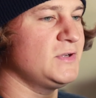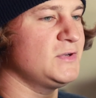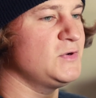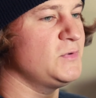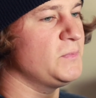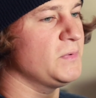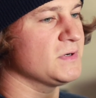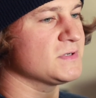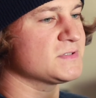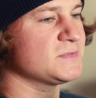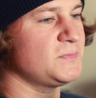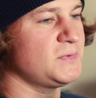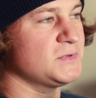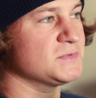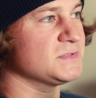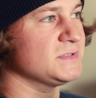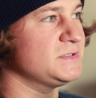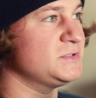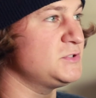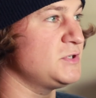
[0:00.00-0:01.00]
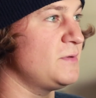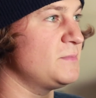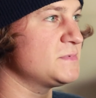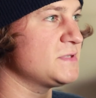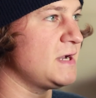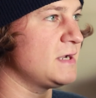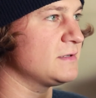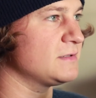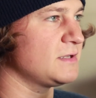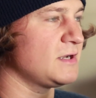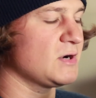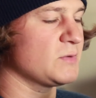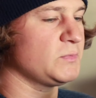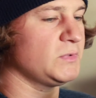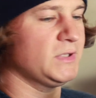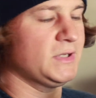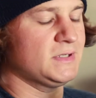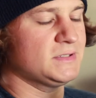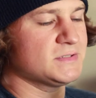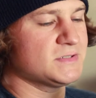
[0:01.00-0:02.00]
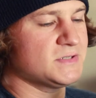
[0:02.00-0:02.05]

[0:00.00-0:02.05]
Cooper supposedly jumped out of the airplane.